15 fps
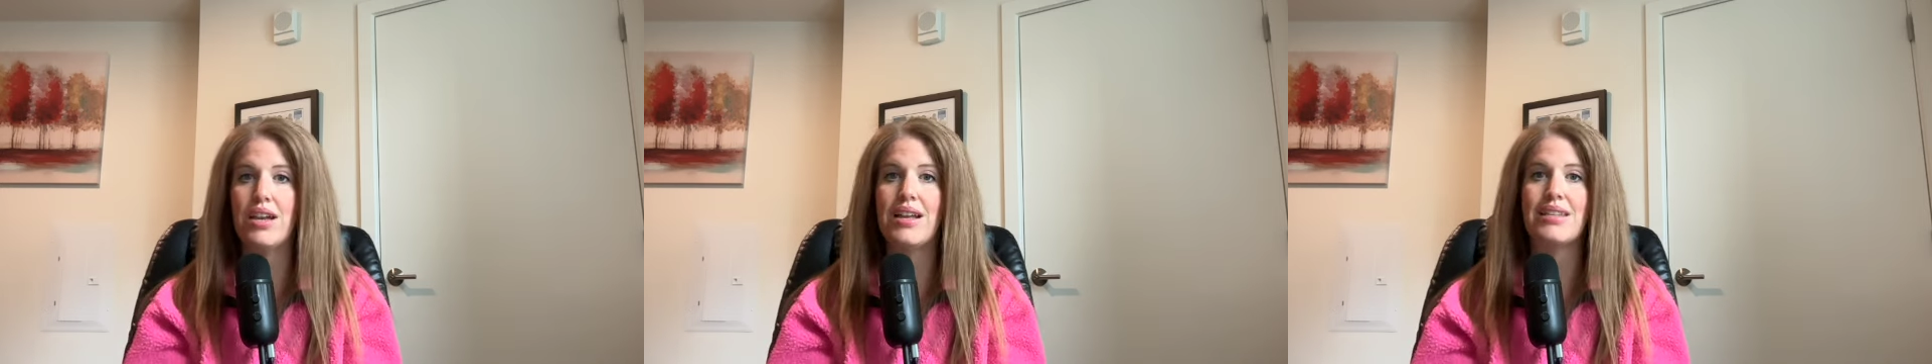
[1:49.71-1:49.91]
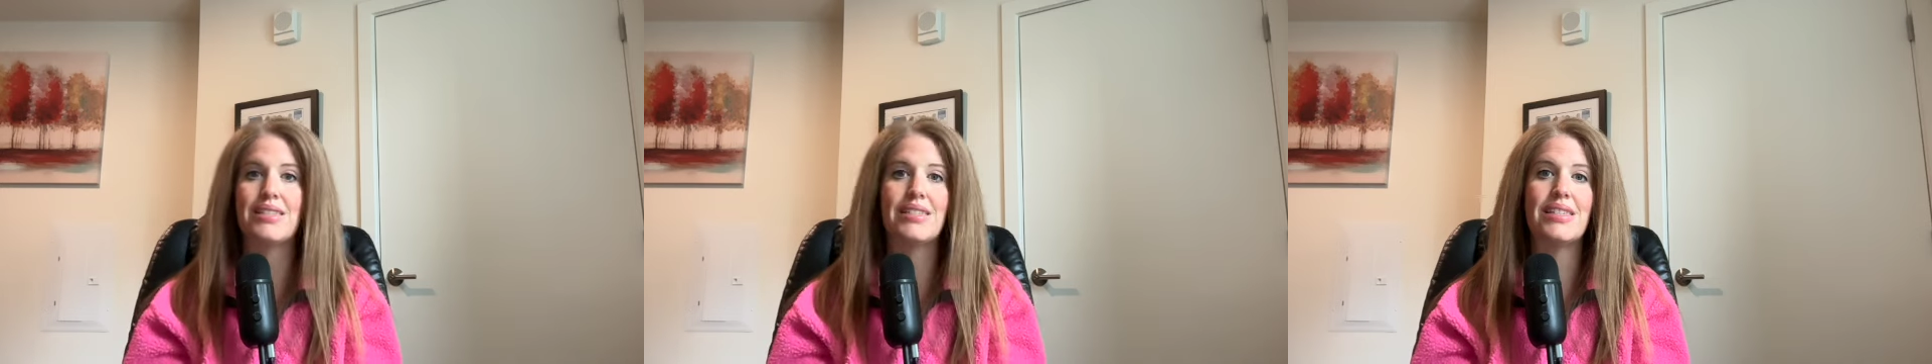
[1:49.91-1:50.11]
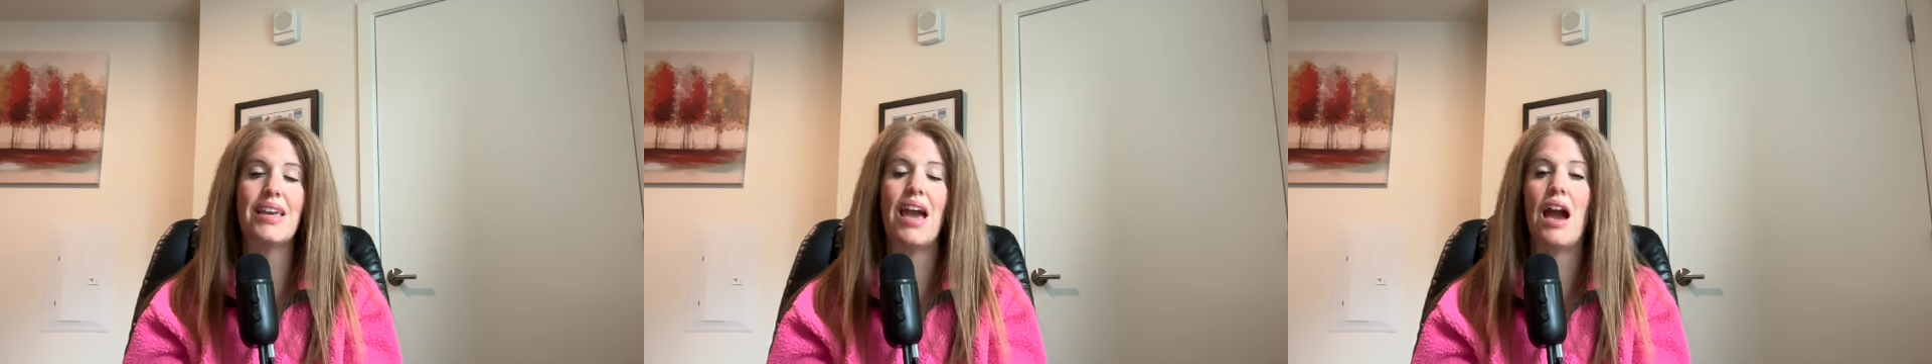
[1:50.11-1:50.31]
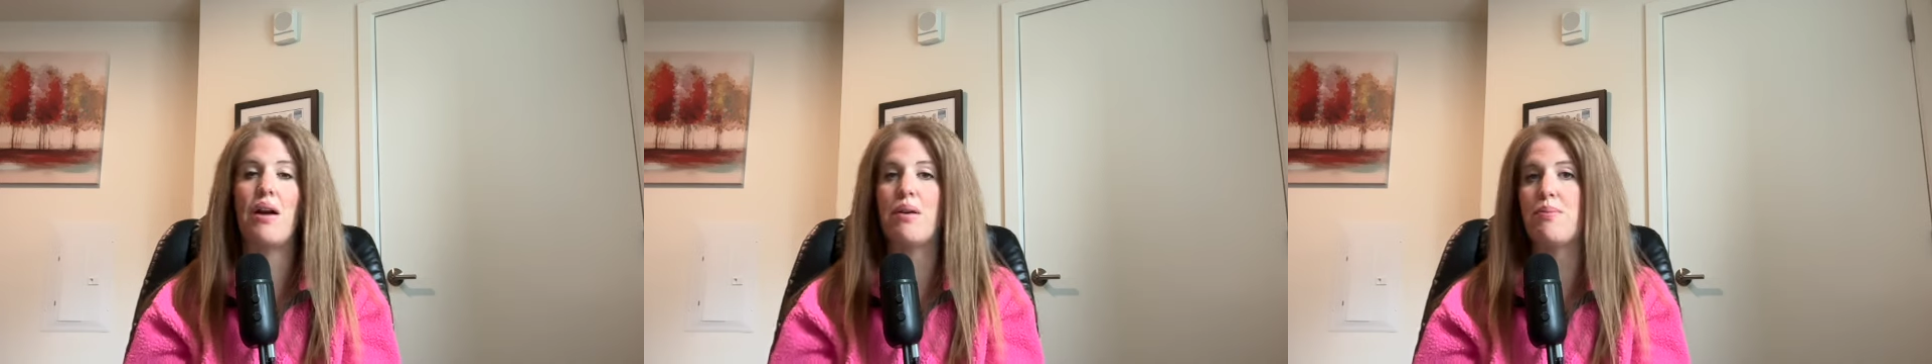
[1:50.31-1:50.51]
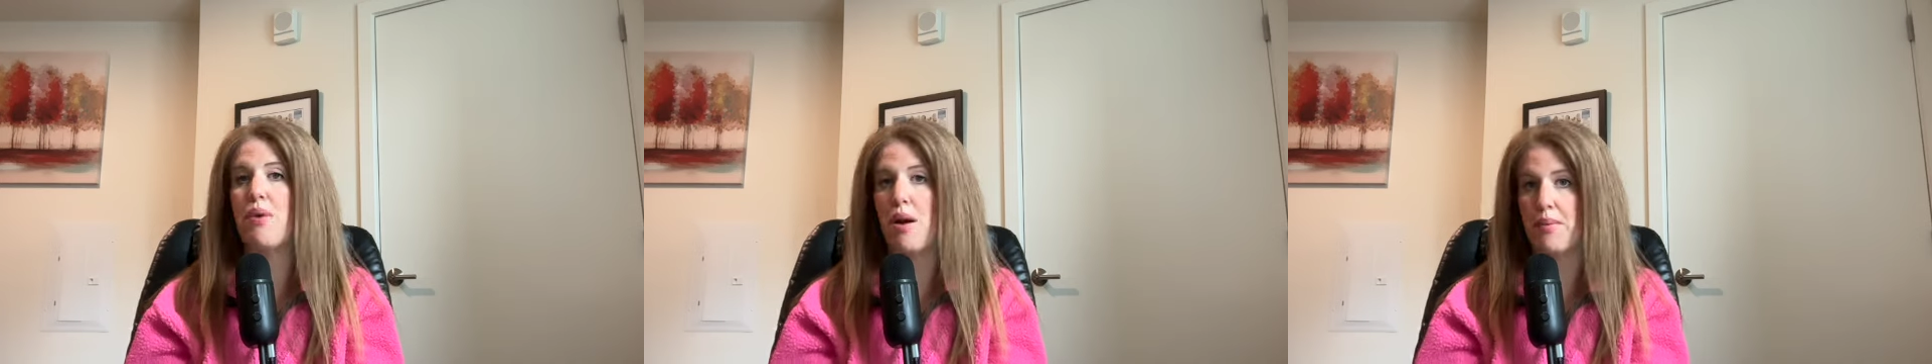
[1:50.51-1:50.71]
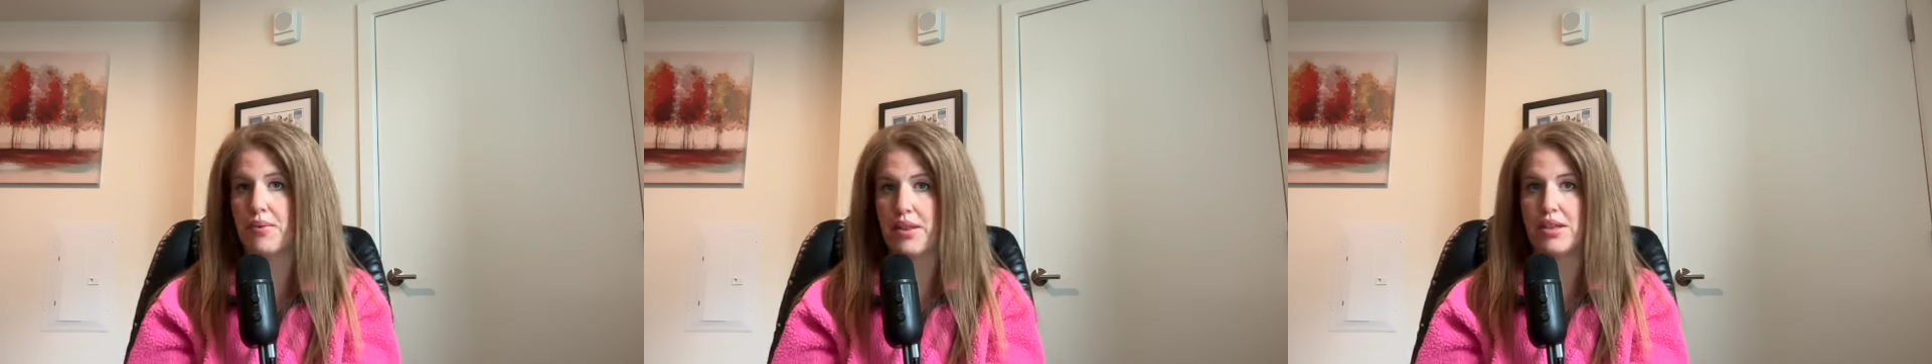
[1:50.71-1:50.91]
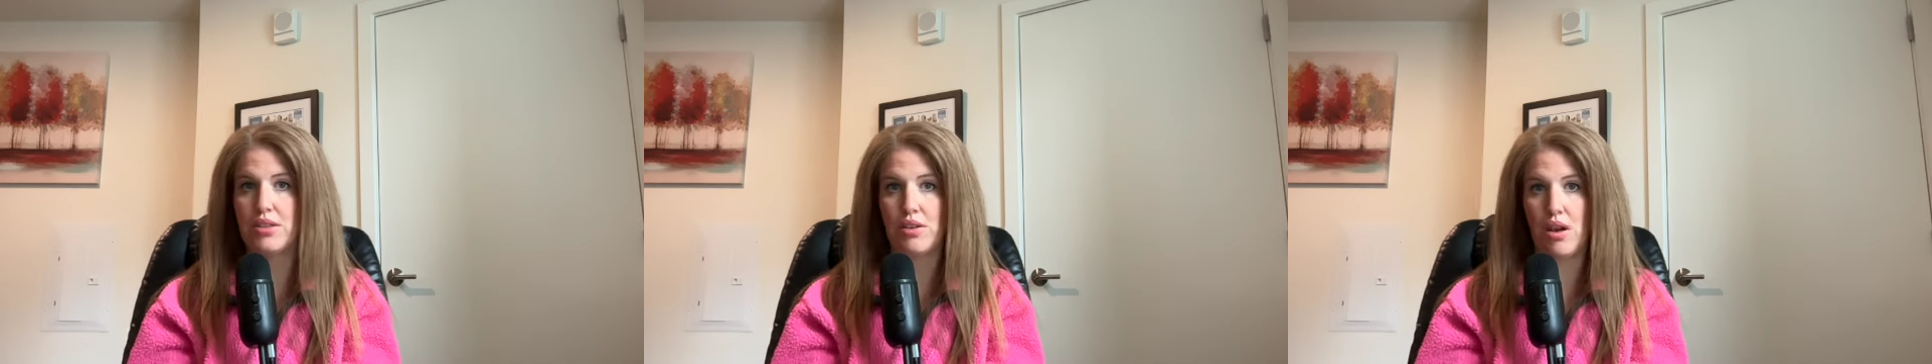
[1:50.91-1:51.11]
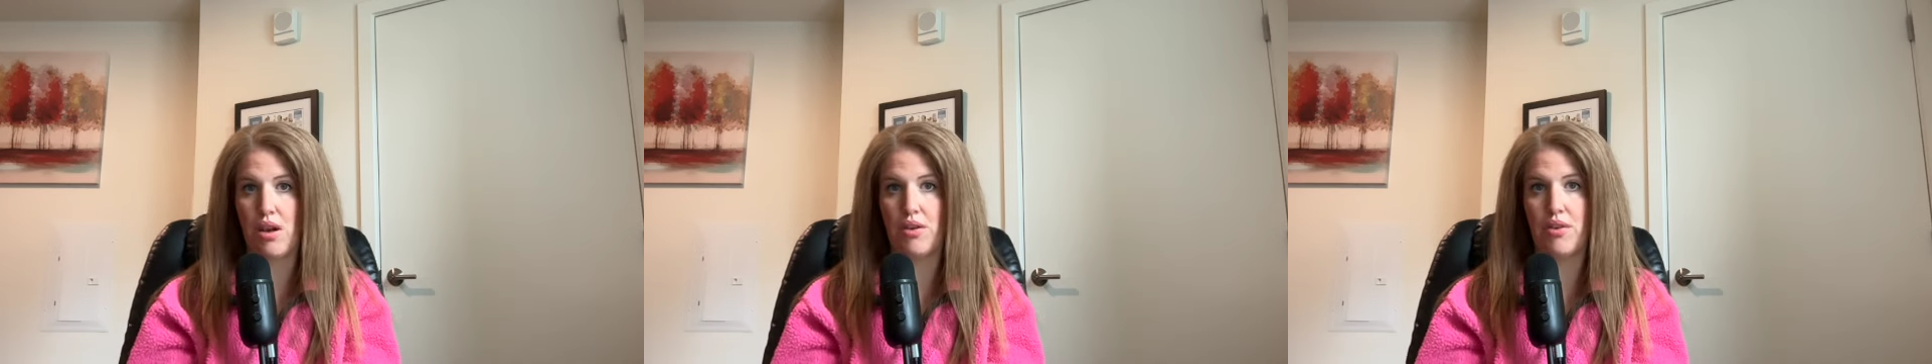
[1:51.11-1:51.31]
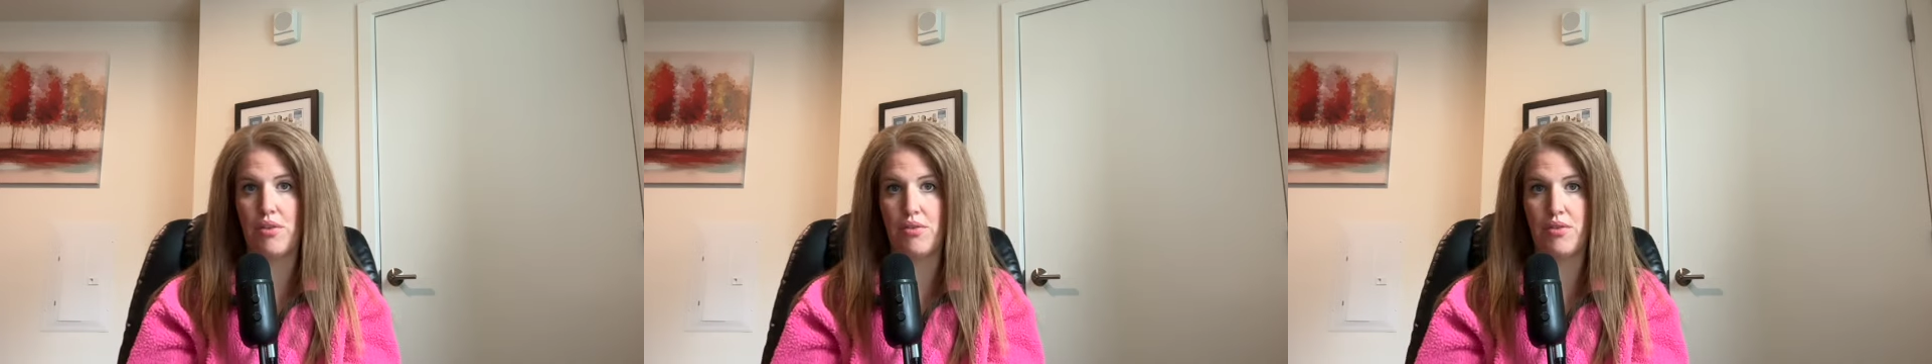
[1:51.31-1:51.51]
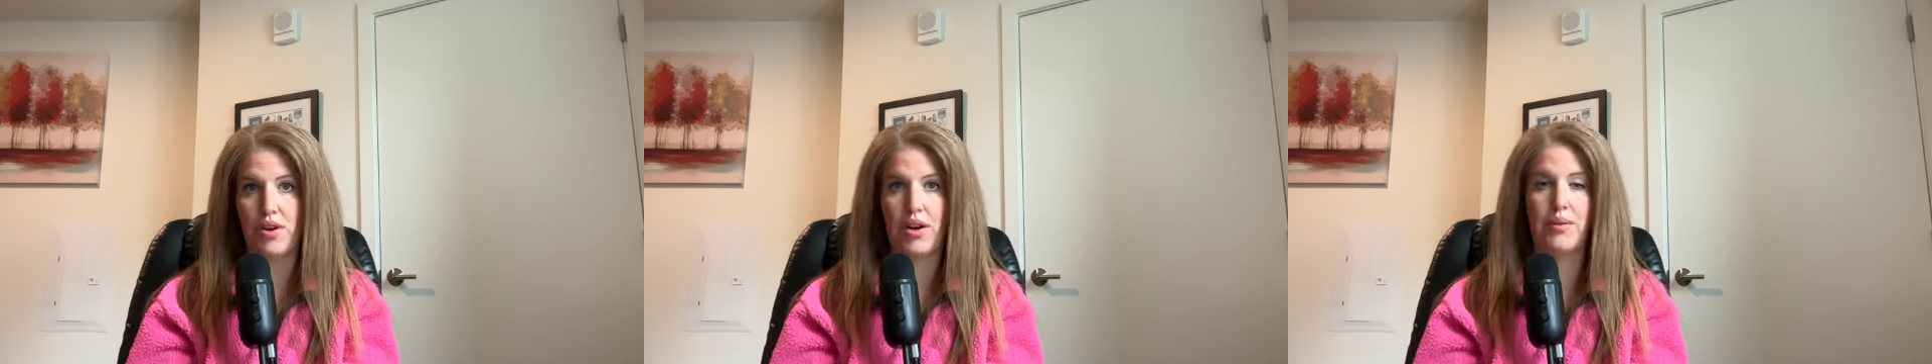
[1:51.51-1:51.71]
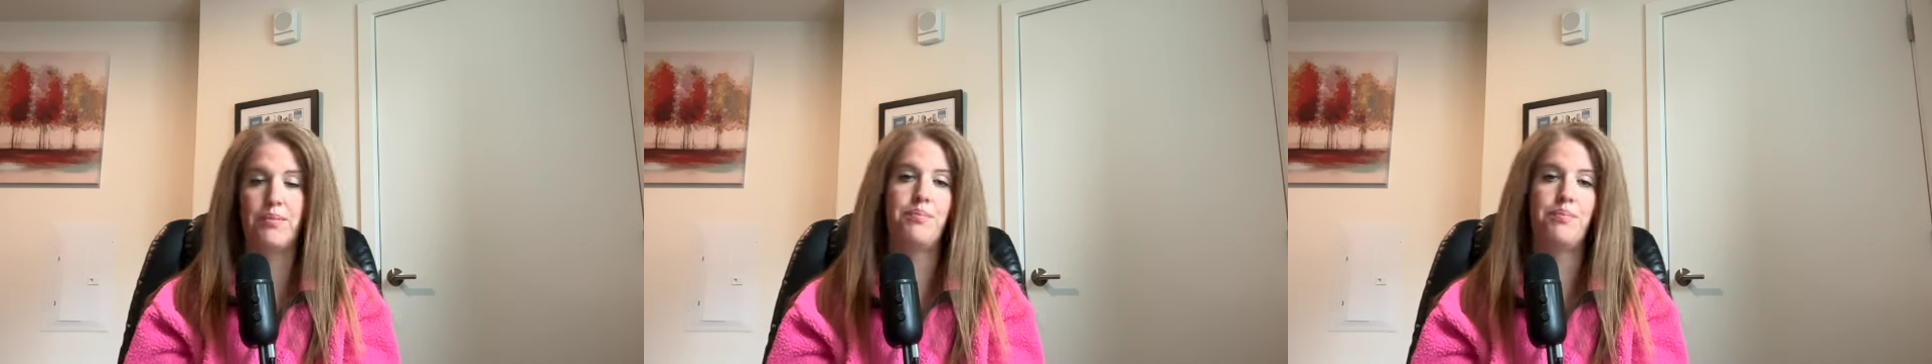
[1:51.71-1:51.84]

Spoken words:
and see how it populates on over.